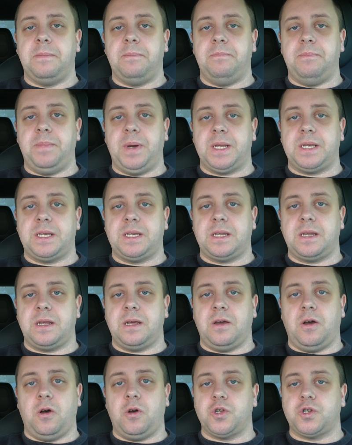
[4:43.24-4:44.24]
But
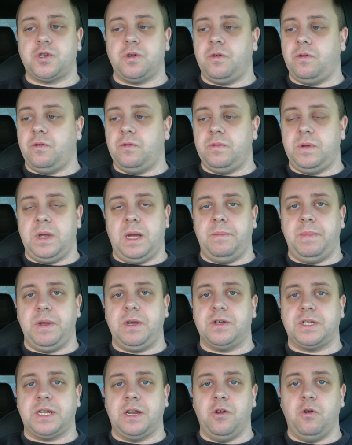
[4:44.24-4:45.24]
also, yeah,
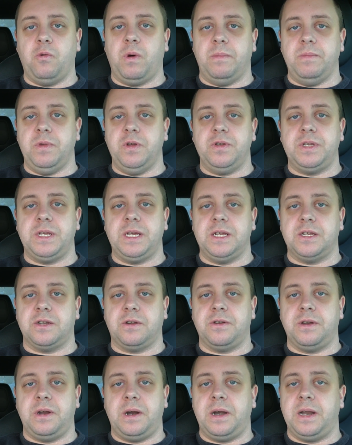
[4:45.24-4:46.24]
because I know what music is
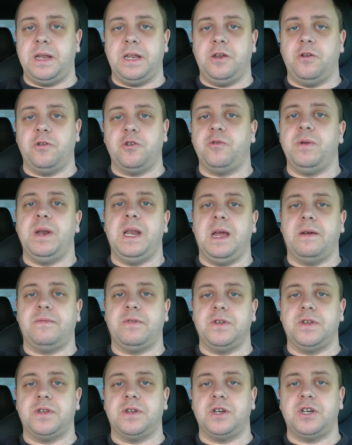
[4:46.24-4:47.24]
on there and don't really
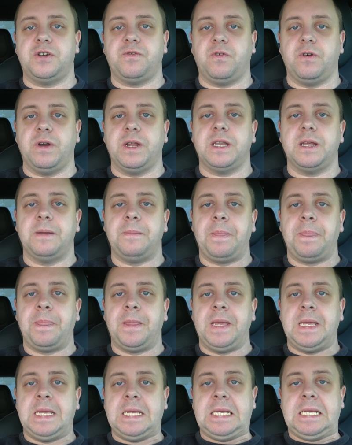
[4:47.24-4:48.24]
have to search for it.
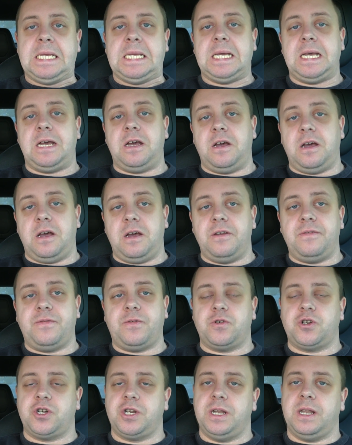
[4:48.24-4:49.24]

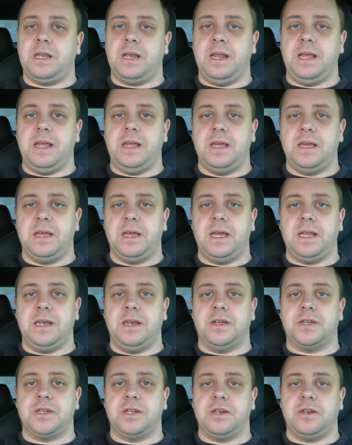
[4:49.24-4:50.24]
Unfortunately, it
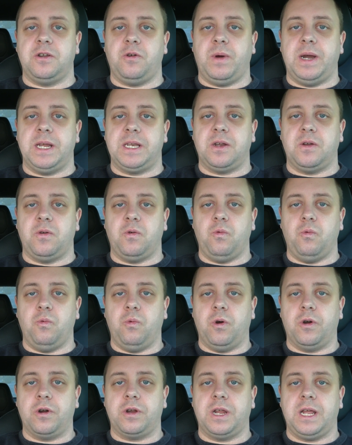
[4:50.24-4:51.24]
doesn't quite
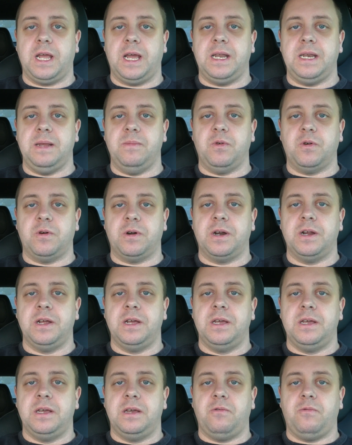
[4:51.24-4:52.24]
work anymore
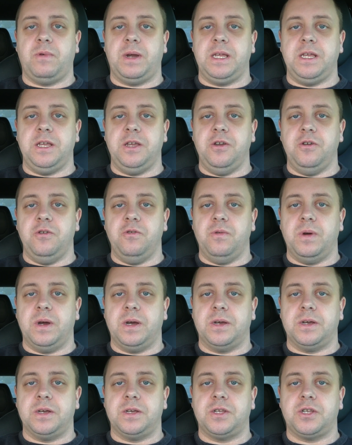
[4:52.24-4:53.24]
when you
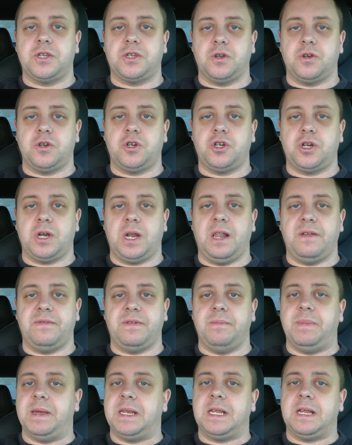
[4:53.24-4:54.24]
search
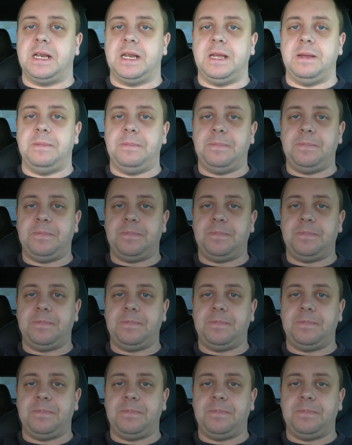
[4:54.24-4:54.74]
alphabetically.